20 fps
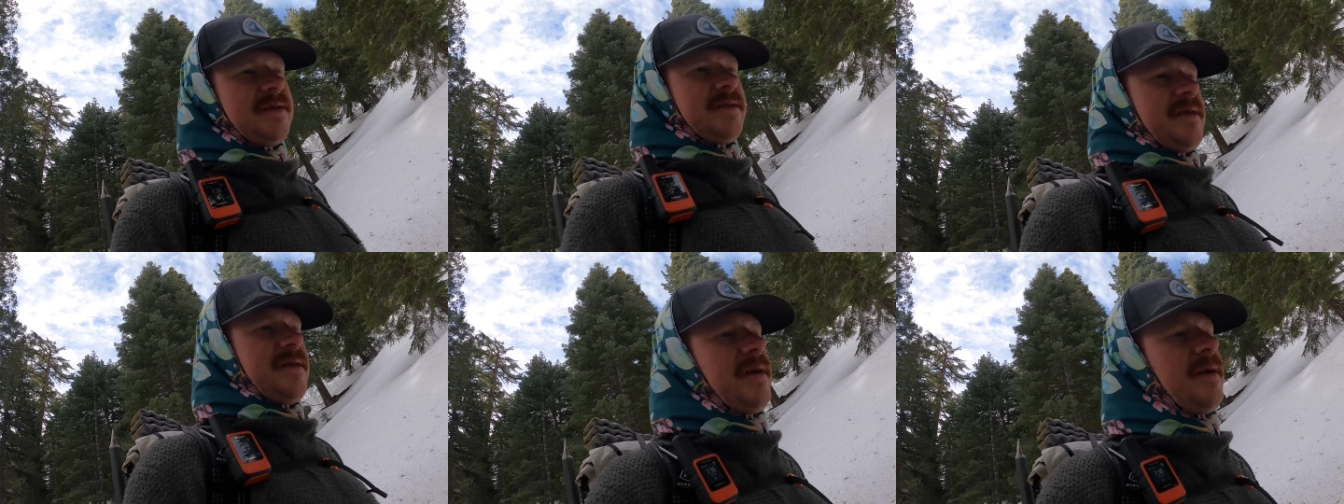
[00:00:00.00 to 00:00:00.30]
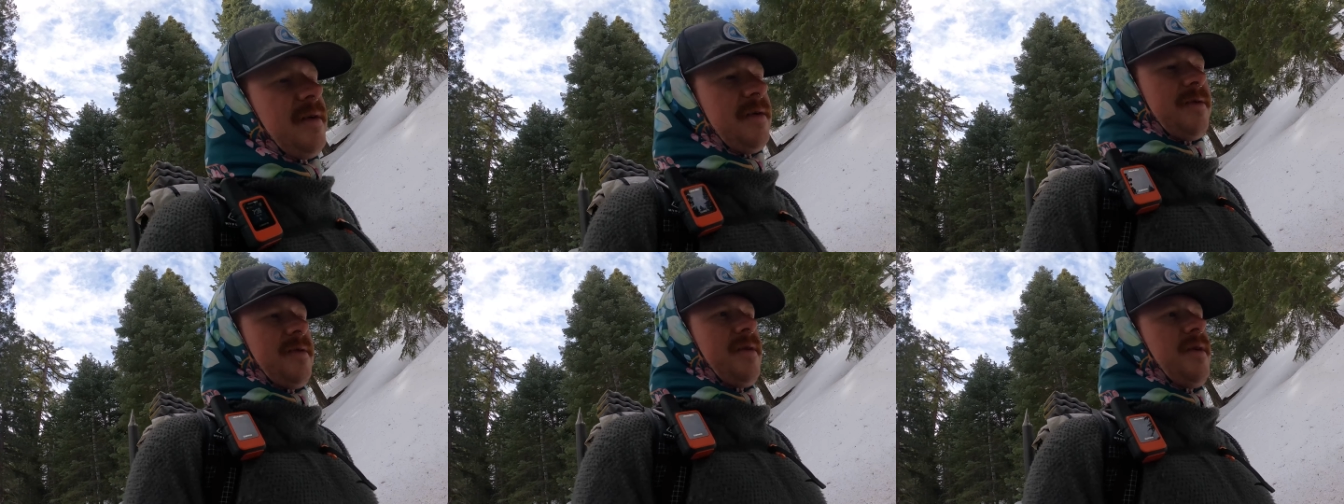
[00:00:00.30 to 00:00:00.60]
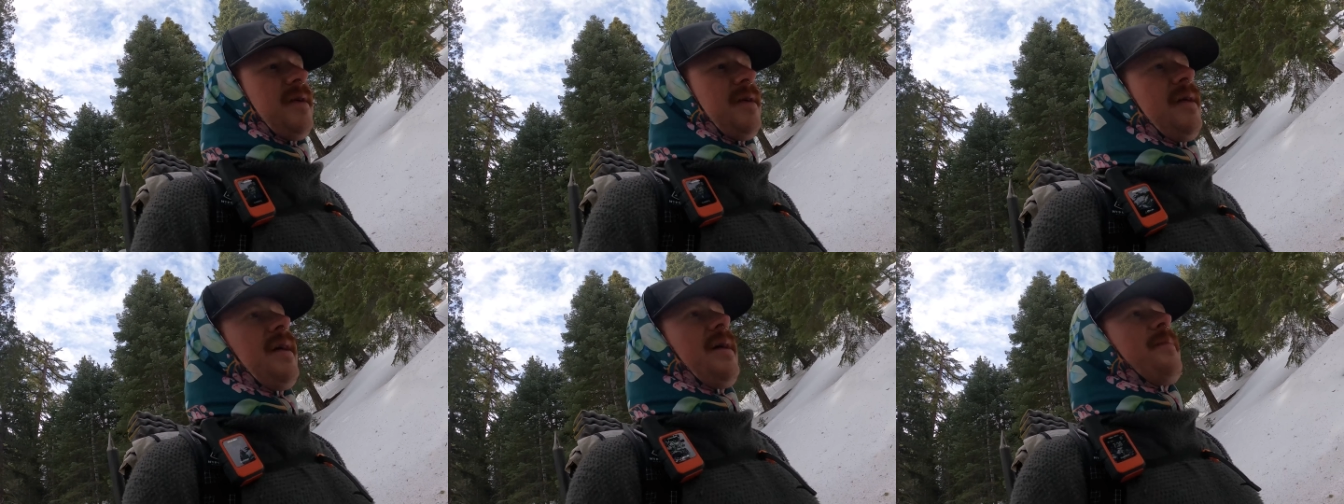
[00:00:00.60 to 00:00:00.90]
So
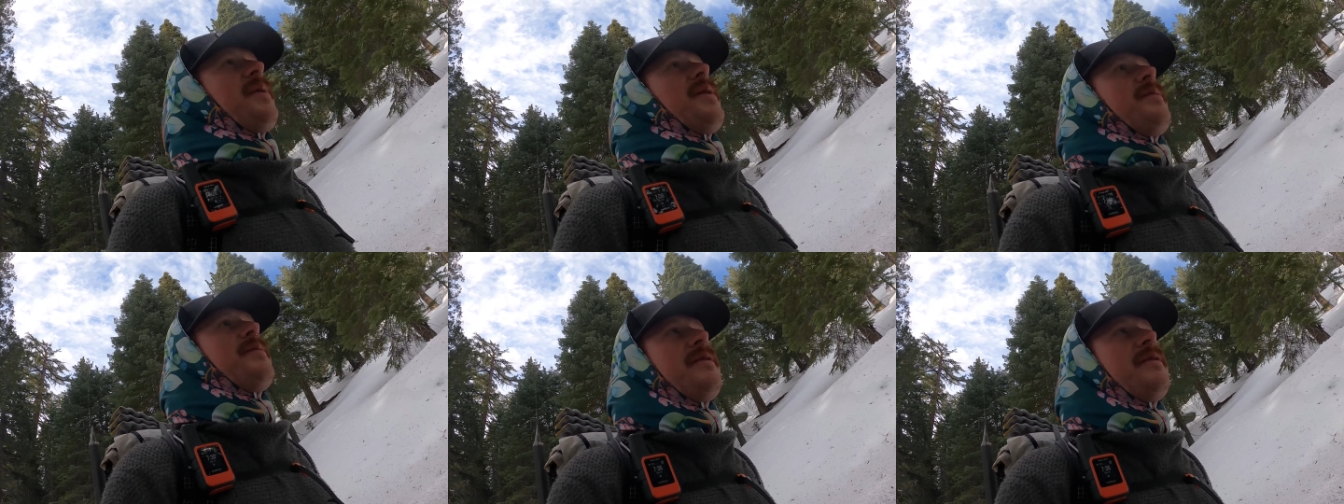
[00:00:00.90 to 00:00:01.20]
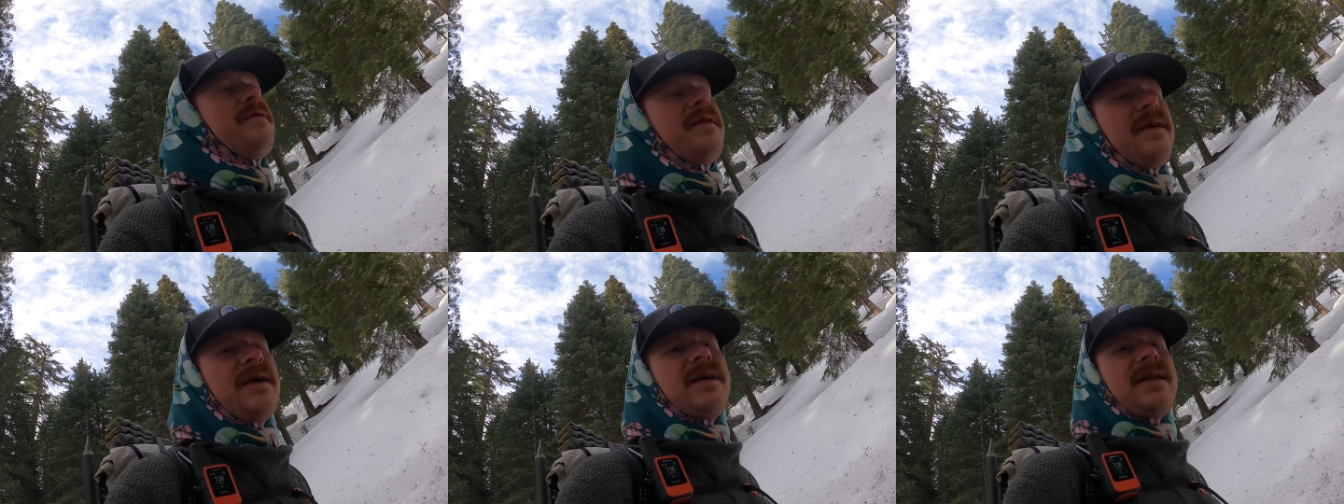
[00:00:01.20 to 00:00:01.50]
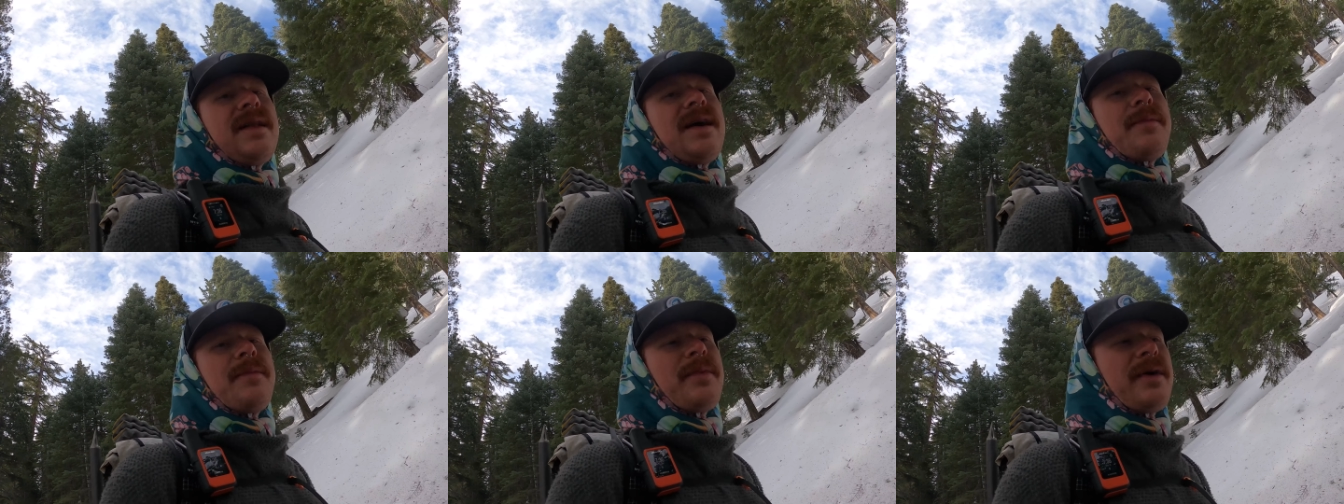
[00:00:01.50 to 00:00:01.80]
that made me feel a
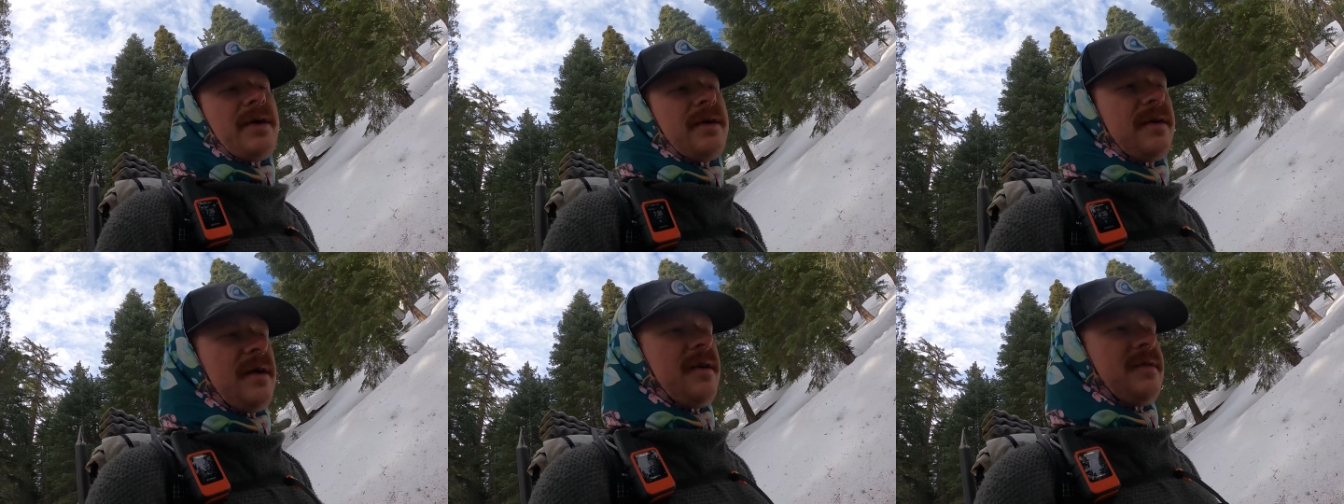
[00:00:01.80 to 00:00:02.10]
lot better.